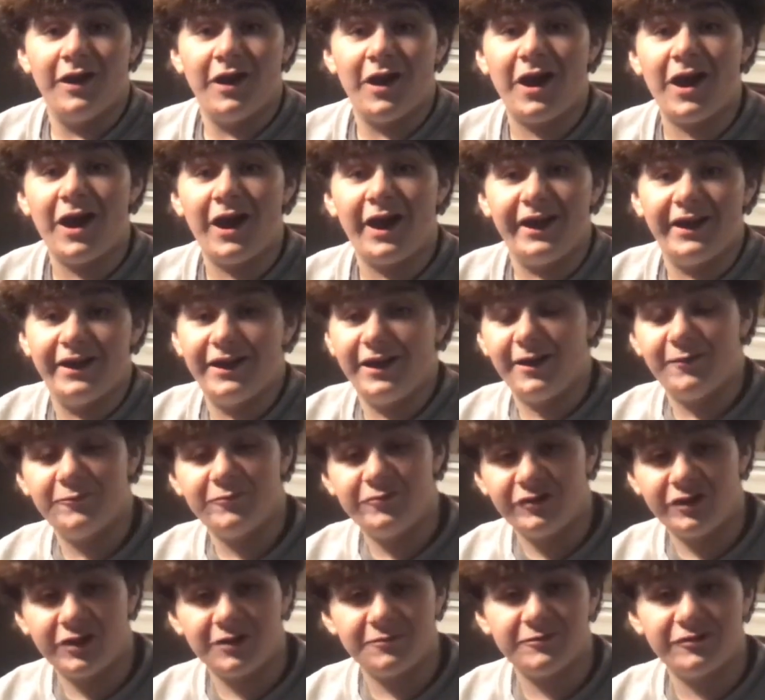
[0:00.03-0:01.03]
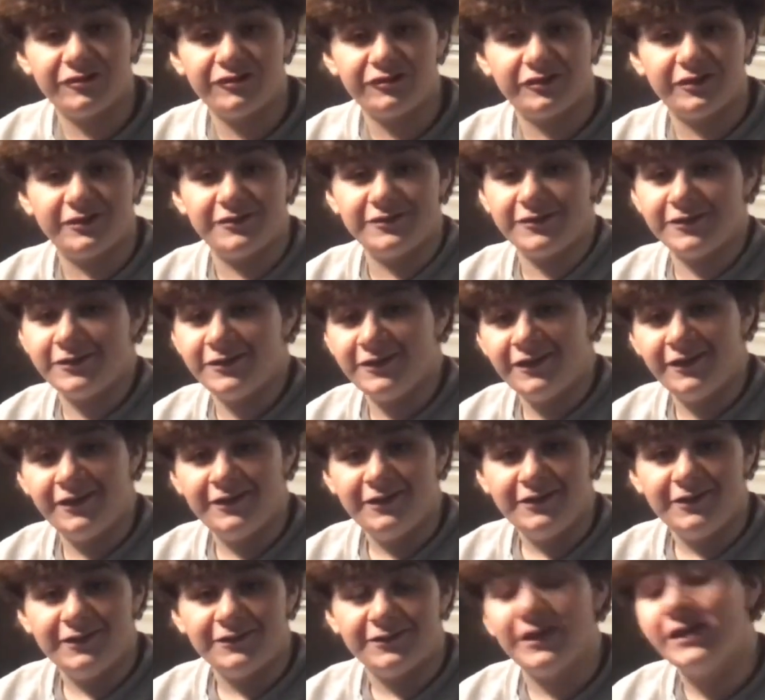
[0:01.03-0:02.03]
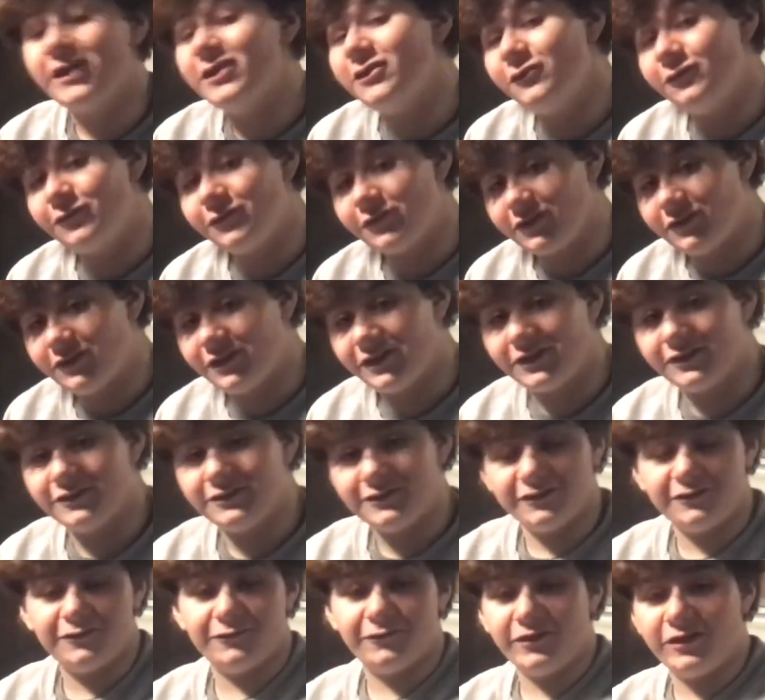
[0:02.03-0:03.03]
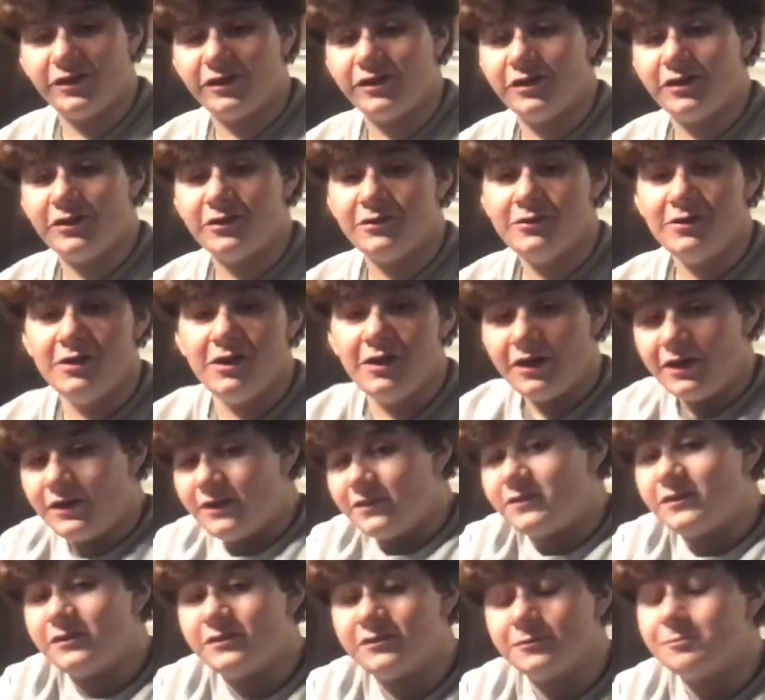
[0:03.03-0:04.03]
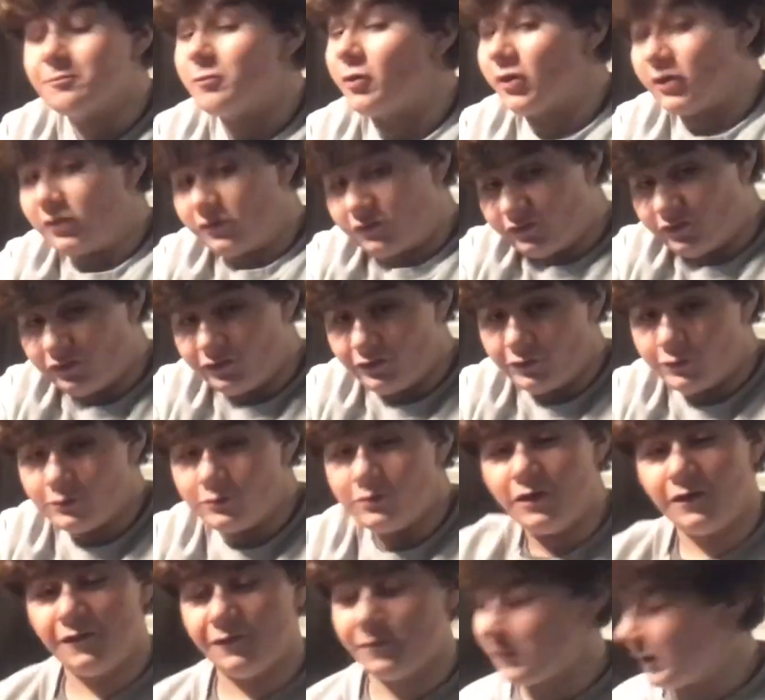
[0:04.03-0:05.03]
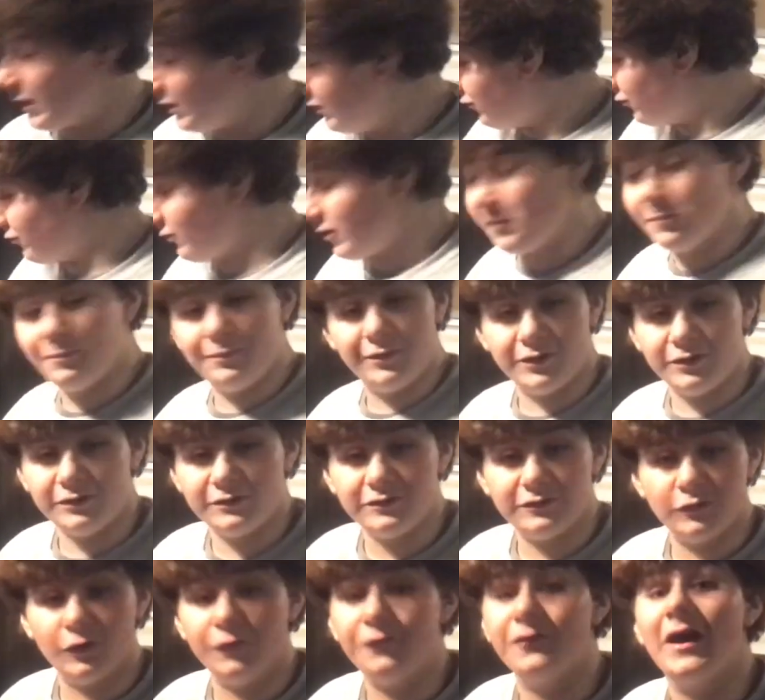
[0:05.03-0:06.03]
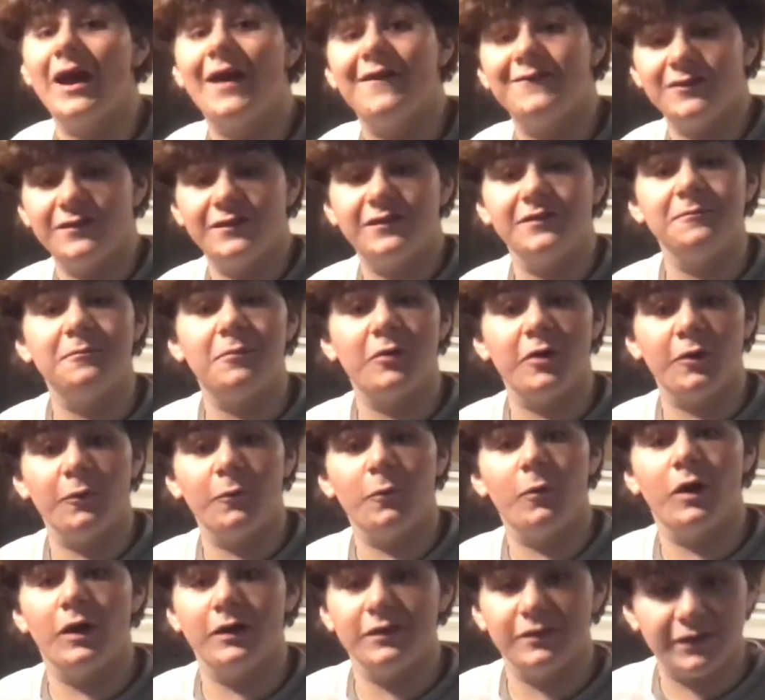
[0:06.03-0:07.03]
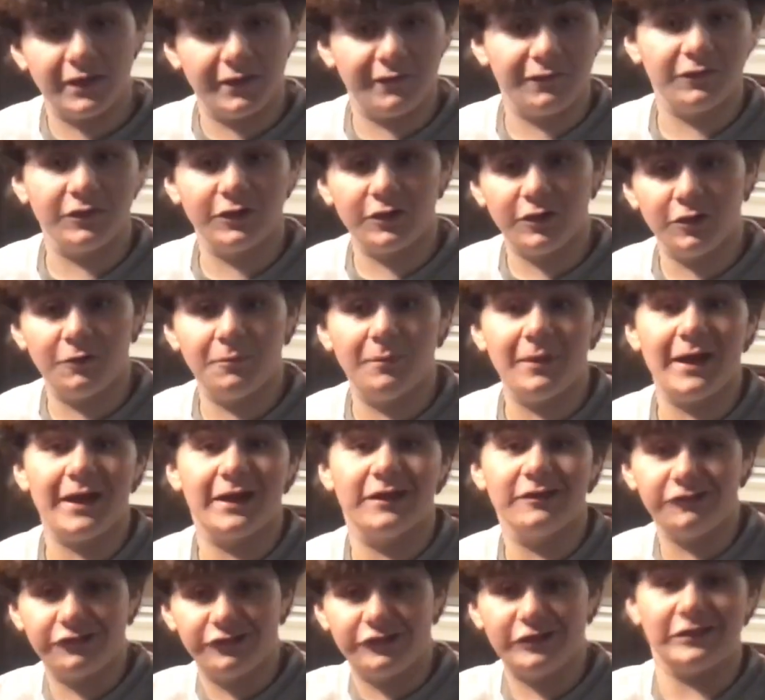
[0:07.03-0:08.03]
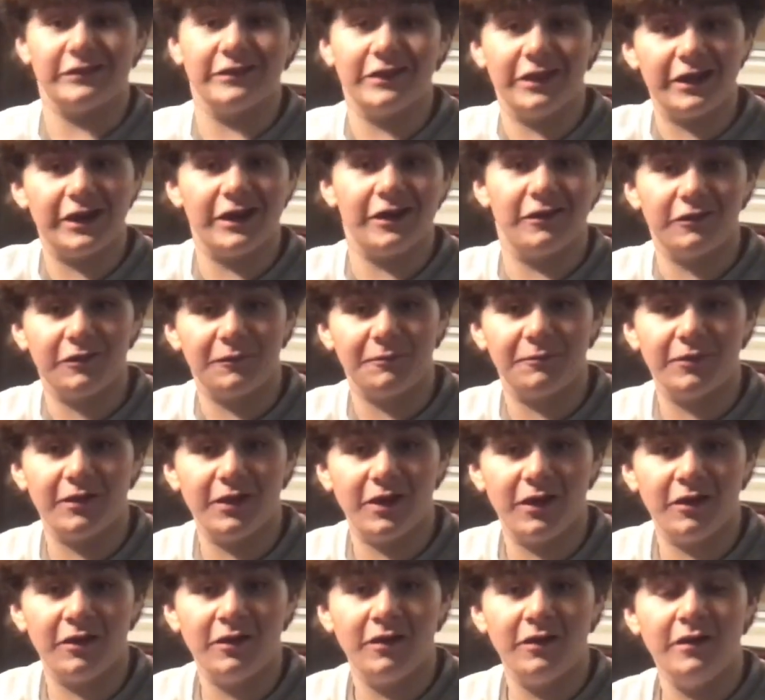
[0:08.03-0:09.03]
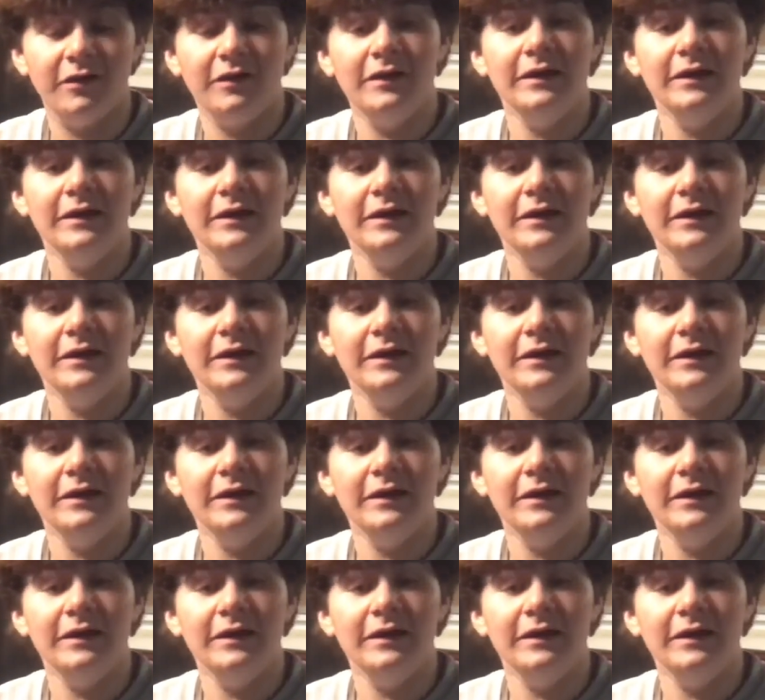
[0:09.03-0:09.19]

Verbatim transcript: Hi, I'm Jeremy Shinder. Thank you for clicking this video. This is part two of my drum build, so if you haven't seen part one, definitely go back and check that out up there.